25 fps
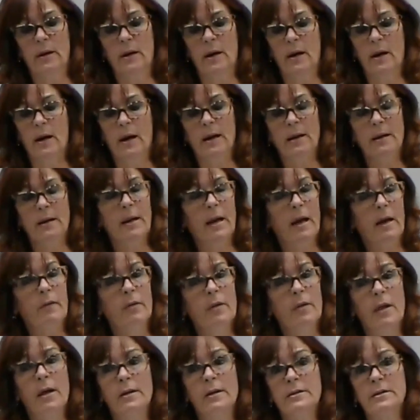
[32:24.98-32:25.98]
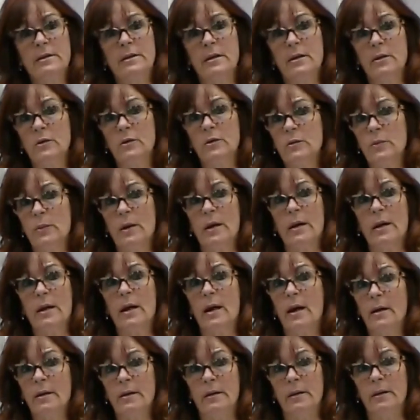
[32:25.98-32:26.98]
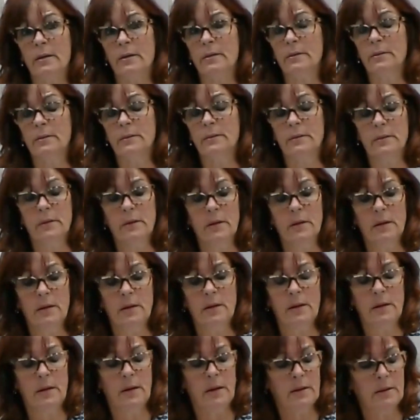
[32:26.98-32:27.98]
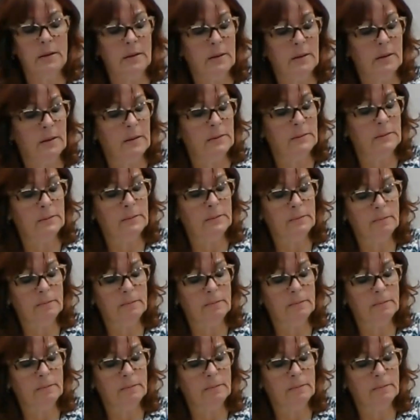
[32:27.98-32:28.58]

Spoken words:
I didn't have a lot of skills when I got here. And I'm